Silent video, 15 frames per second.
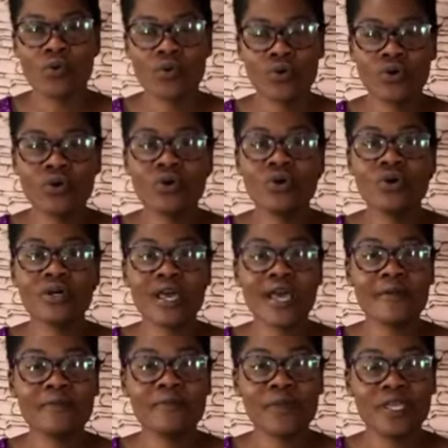who
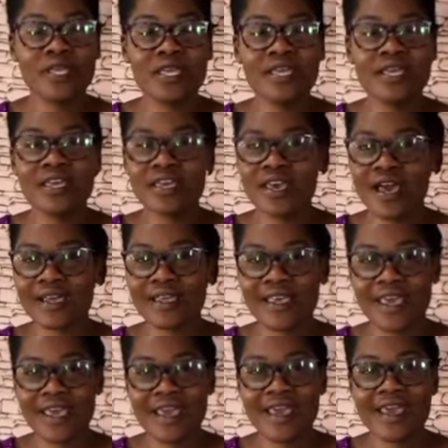can be
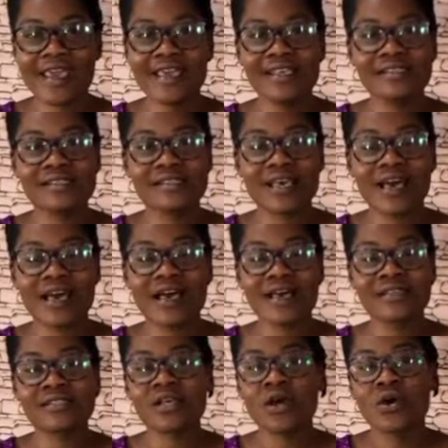against
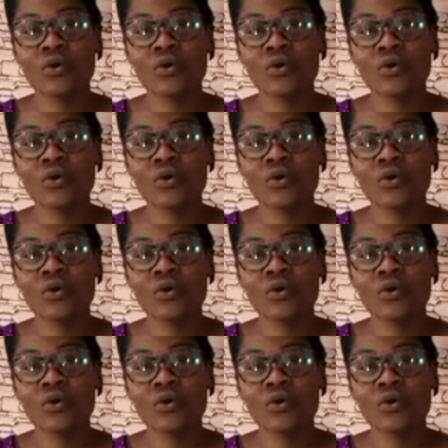us?